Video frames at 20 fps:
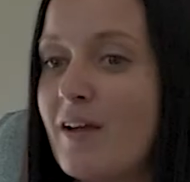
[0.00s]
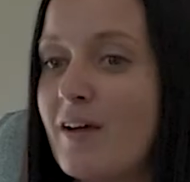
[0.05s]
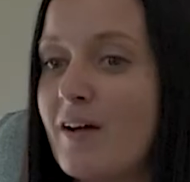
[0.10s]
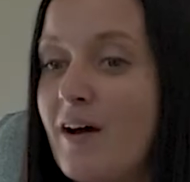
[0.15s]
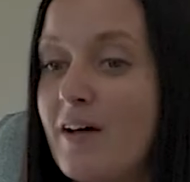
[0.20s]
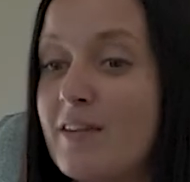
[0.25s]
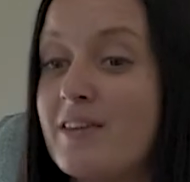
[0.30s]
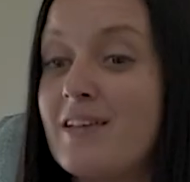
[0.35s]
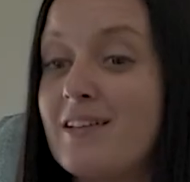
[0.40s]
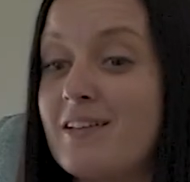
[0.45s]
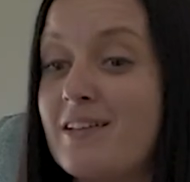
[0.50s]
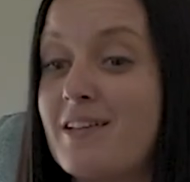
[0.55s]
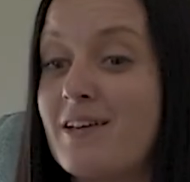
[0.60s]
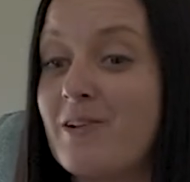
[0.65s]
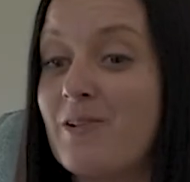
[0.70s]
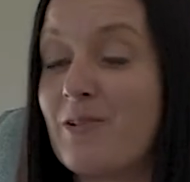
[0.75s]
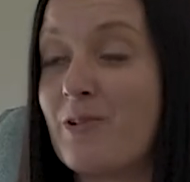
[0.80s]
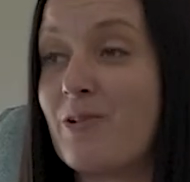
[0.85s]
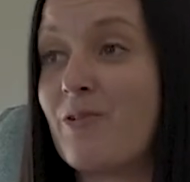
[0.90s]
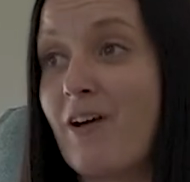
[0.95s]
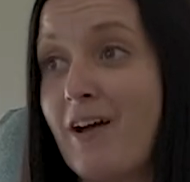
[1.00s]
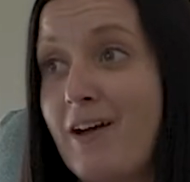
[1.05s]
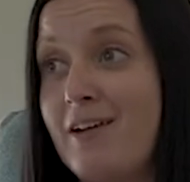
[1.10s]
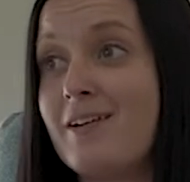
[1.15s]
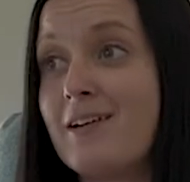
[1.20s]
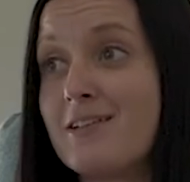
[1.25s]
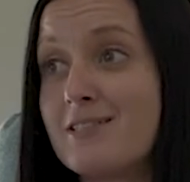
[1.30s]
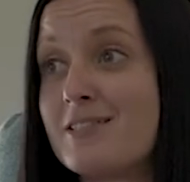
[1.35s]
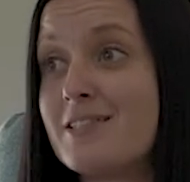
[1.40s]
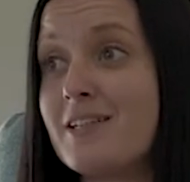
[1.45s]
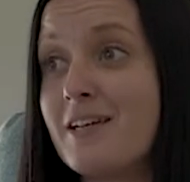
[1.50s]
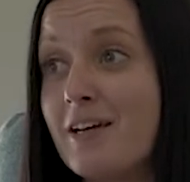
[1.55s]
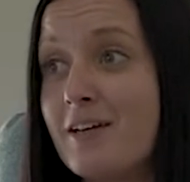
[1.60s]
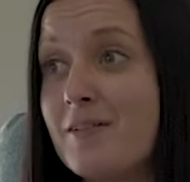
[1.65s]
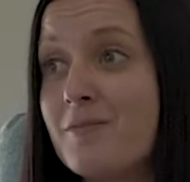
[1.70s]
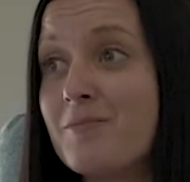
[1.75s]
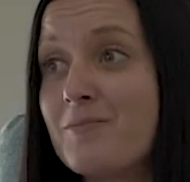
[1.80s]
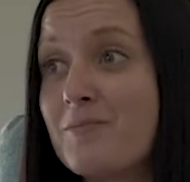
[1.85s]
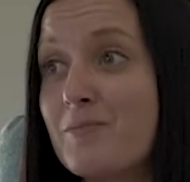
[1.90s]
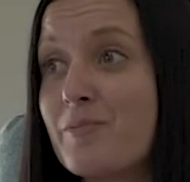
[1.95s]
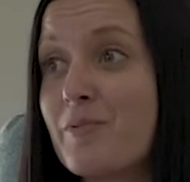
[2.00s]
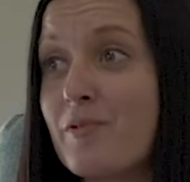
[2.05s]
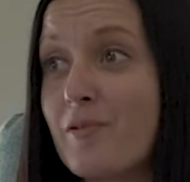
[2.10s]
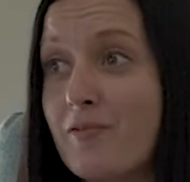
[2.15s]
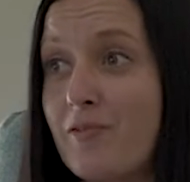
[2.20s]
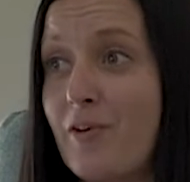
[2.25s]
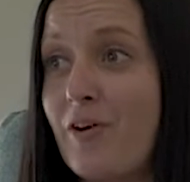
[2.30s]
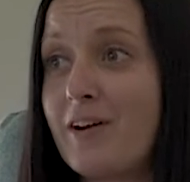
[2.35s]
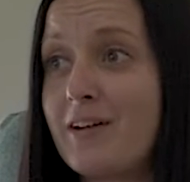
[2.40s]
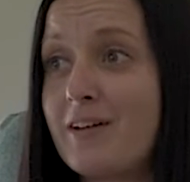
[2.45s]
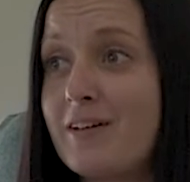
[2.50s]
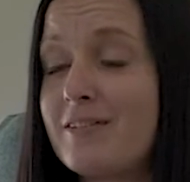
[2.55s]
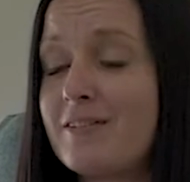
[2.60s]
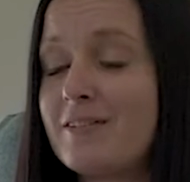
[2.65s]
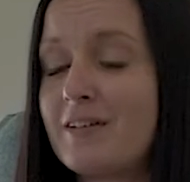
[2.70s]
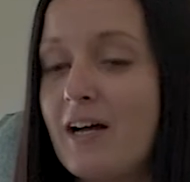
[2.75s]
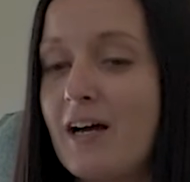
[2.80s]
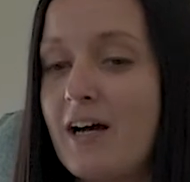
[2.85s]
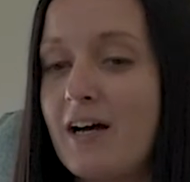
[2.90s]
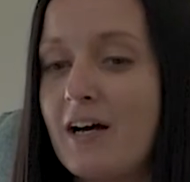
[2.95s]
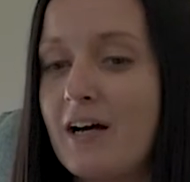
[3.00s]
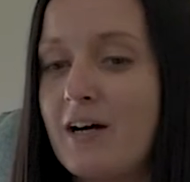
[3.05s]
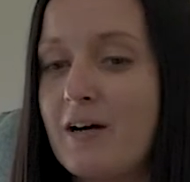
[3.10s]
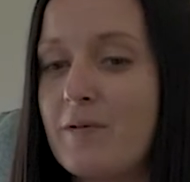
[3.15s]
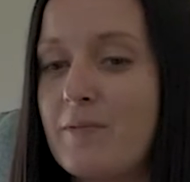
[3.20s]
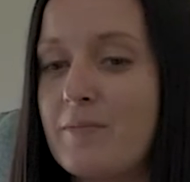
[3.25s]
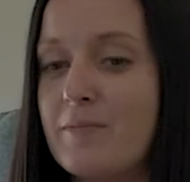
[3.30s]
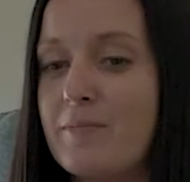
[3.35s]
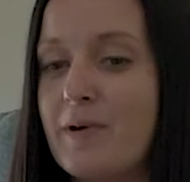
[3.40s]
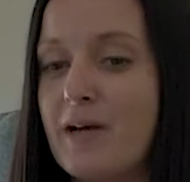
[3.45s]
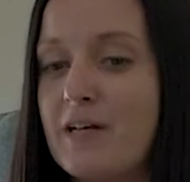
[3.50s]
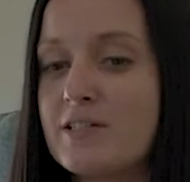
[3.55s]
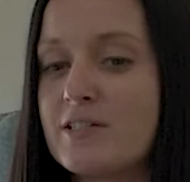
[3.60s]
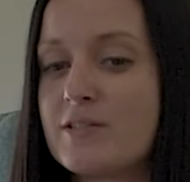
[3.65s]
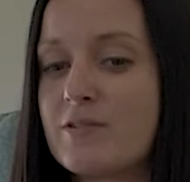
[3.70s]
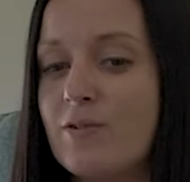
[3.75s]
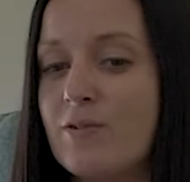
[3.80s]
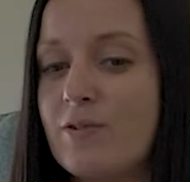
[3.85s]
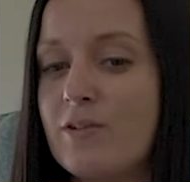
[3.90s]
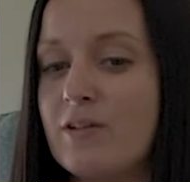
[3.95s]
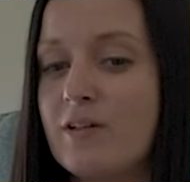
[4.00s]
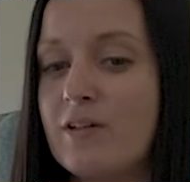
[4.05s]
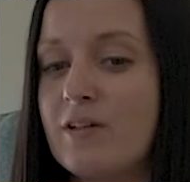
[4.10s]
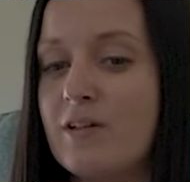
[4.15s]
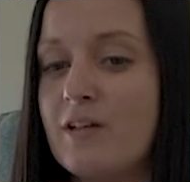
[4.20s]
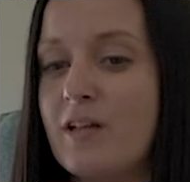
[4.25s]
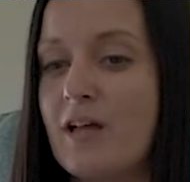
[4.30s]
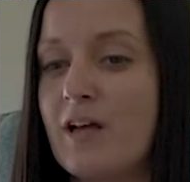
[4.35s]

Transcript: I think they're a great SDA provider based on